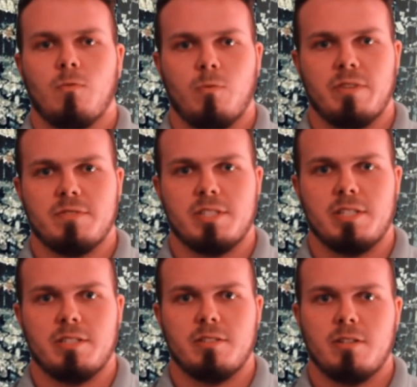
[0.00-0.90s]
We've
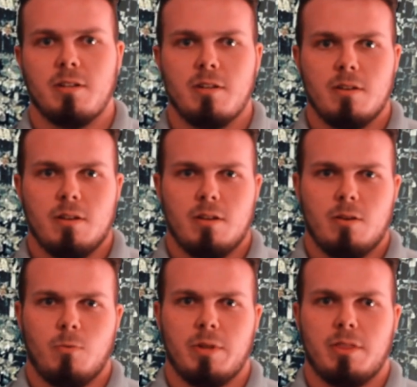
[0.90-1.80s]
seen
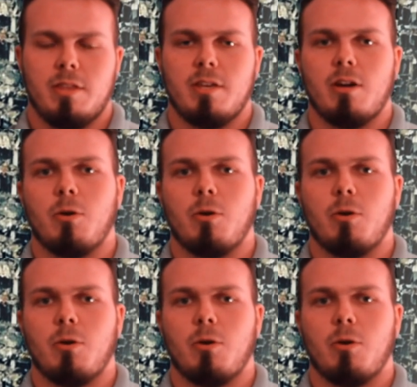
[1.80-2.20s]
with the